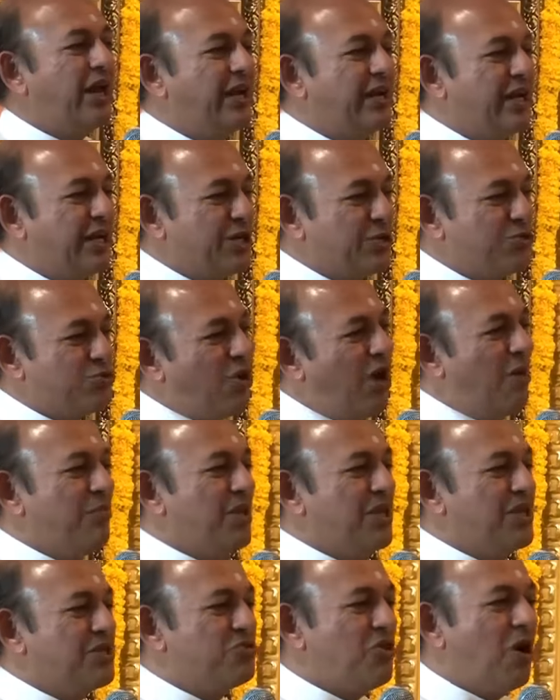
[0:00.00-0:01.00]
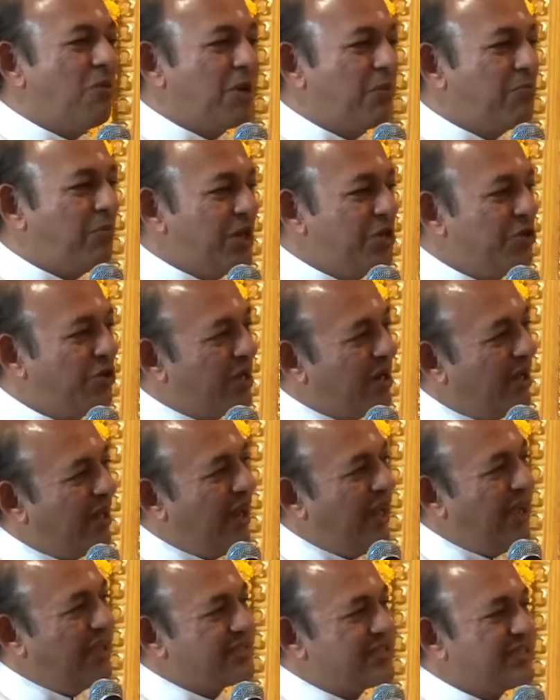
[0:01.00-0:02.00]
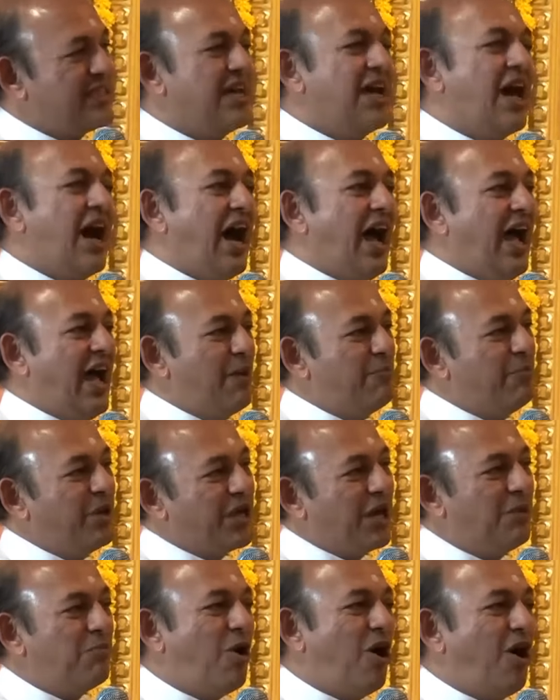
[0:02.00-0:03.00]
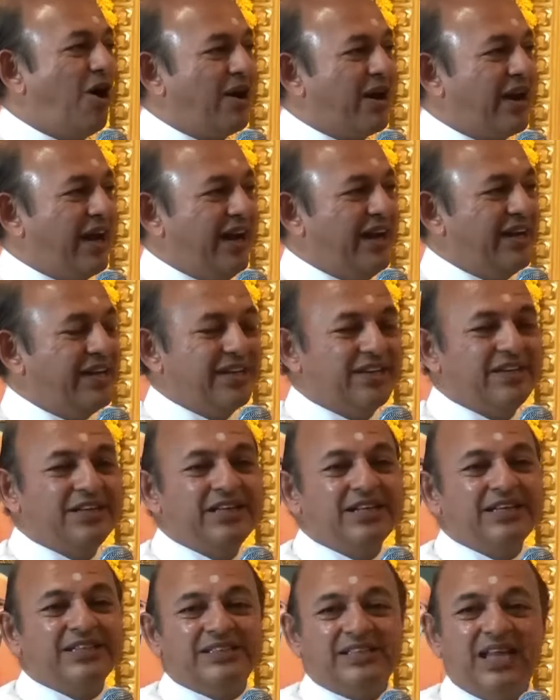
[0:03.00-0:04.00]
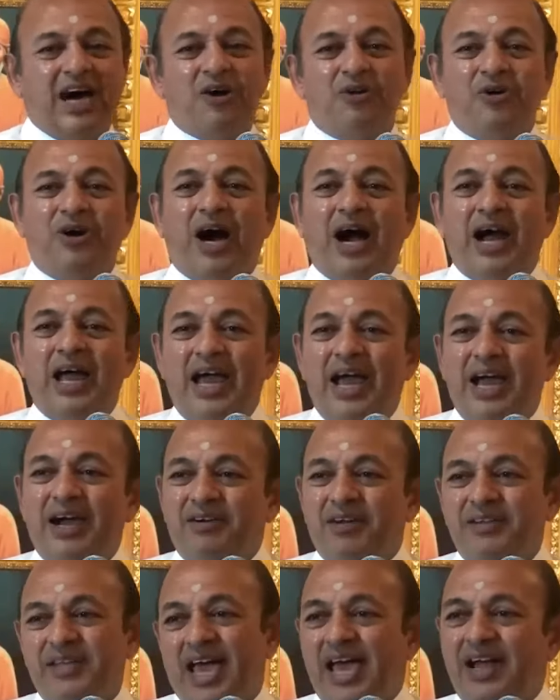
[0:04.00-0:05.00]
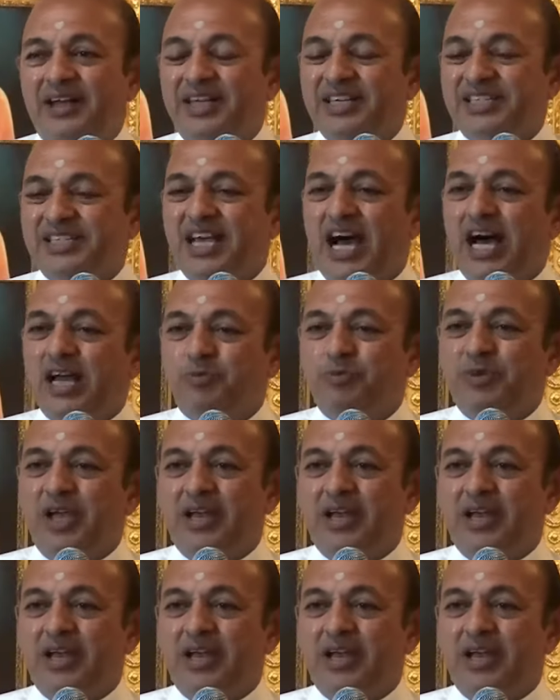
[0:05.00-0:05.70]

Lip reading: a letter to Swami. Swami, by your grace, I have become all right. Now they have discharged